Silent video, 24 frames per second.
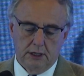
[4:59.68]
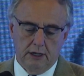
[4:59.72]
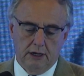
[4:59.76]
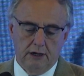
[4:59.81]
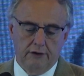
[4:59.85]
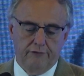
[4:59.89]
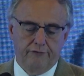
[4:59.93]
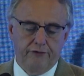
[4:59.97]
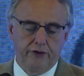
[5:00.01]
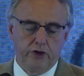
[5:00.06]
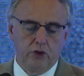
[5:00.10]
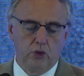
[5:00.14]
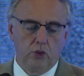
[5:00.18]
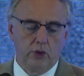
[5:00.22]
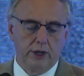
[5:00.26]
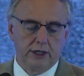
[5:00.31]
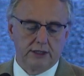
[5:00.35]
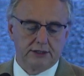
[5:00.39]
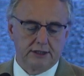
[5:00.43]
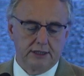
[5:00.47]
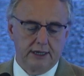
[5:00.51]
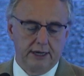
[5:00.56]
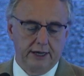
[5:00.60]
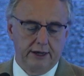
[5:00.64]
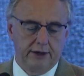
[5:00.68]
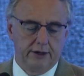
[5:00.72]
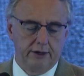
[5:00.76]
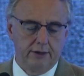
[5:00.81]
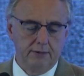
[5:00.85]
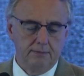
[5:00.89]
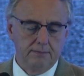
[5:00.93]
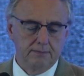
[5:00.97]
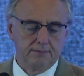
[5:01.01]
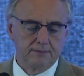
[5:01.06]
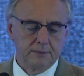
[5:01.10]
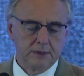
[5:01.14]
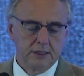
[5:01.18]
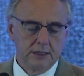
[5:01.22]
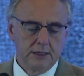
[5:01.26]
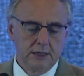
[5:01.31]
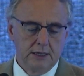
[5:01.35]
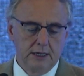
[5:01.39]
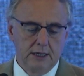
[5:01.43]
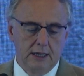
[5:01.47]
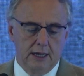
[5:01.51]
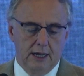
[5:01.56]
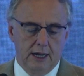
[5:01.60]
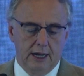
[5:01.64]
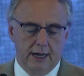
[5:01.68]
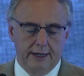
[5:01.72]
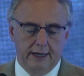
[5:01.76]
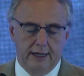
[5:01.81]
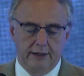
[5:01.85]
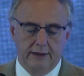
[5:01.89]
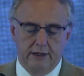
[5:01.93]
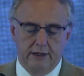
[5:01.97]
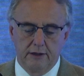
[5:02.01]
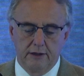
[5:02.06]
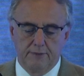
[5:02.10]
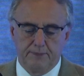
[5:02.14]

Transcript: a few weeks later, and I